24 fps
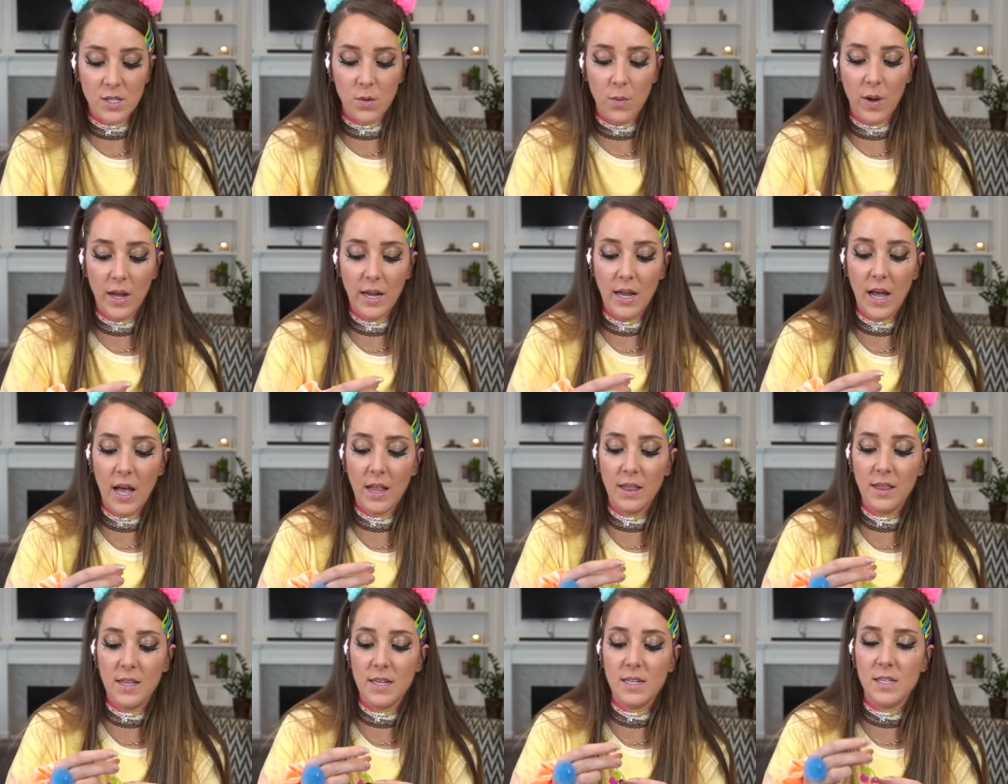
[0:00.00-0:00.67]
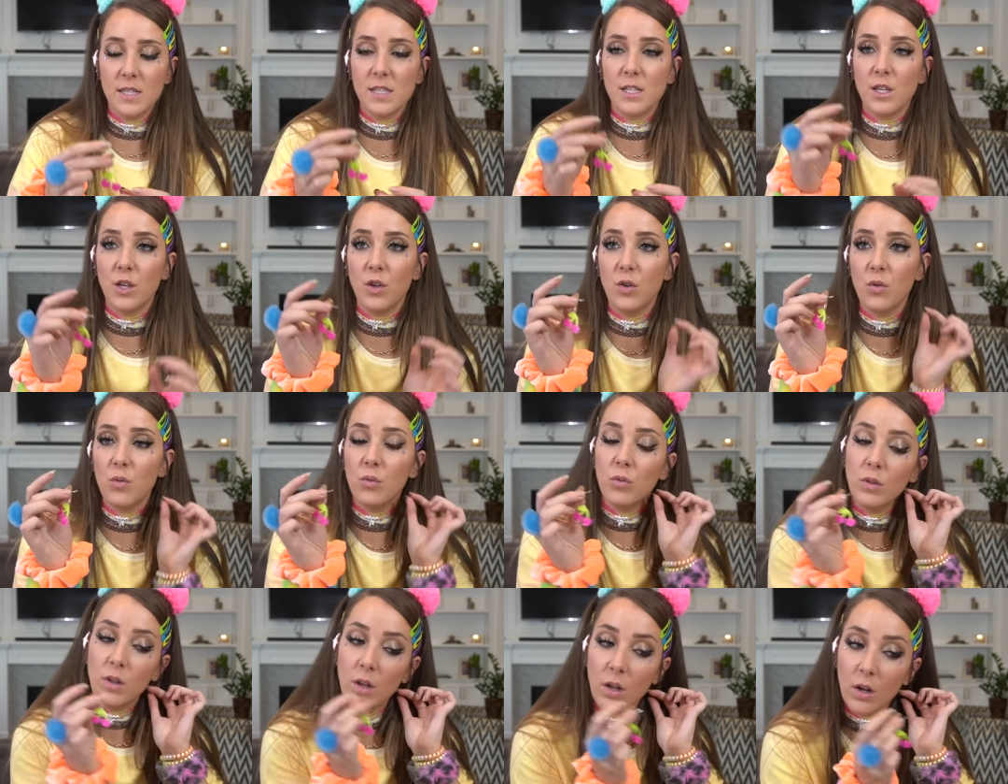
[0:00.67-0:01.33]
So I got these
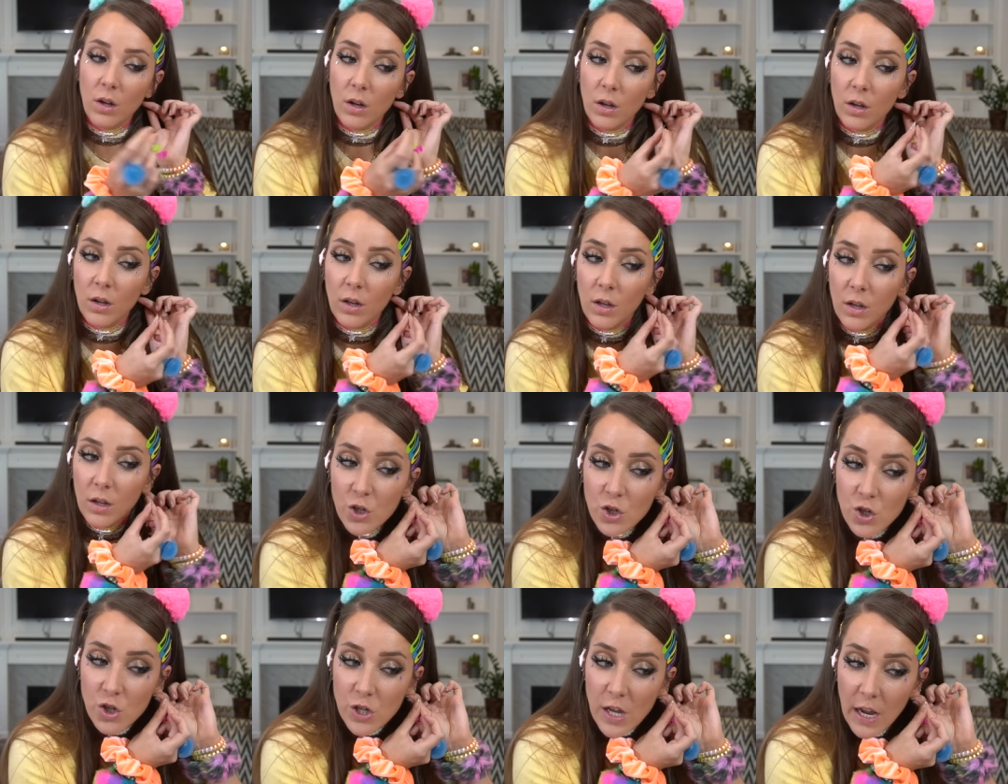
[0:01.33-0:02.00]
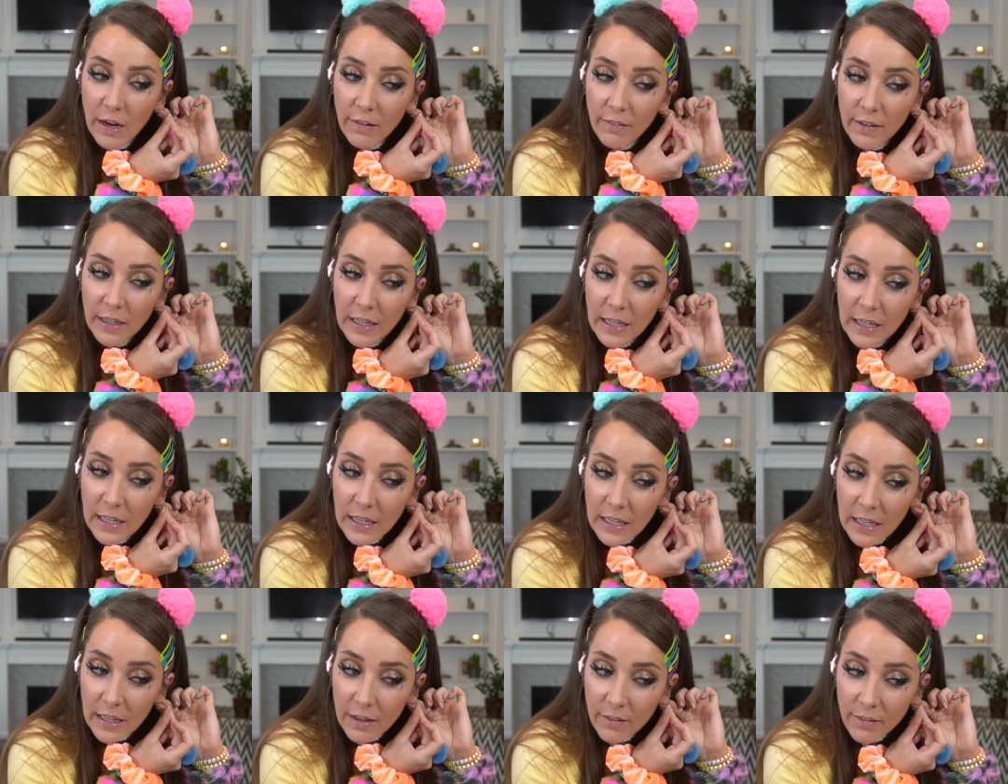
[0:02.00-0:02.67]
cute little
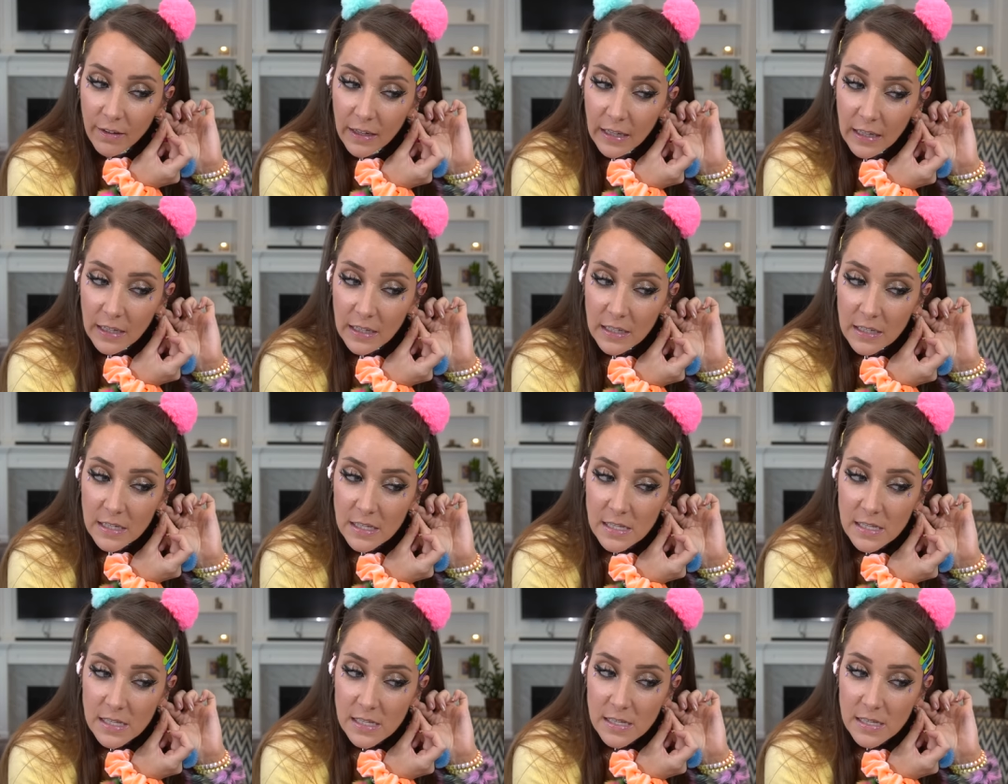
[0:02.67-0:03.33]
cherry earrings.